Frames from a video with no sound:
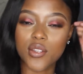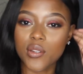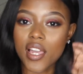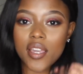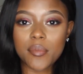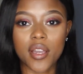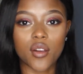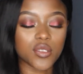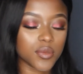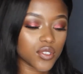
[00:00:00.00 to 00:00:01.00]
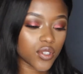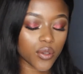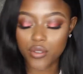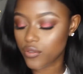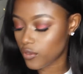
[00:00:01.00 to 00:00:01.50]
don't like my curls to be so
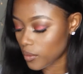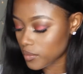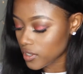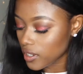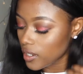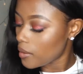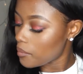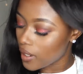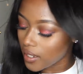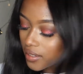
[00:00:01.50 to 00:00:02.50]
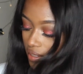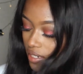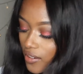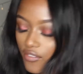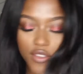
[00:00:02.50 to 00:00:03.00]
uniformed, but
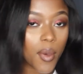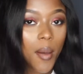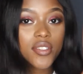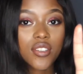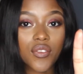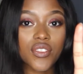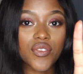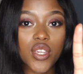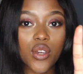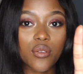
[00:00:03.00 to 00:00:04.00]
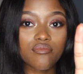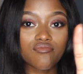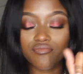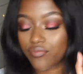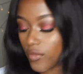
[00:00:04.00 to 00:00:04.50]
for purposes of this video.
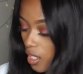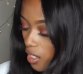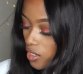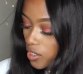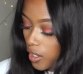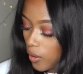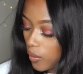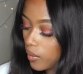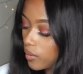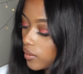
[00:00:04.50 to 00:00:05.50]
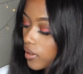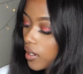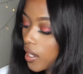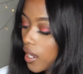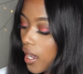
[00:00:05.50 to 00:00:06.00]
So
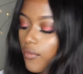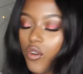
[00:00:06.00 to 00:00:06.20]
I've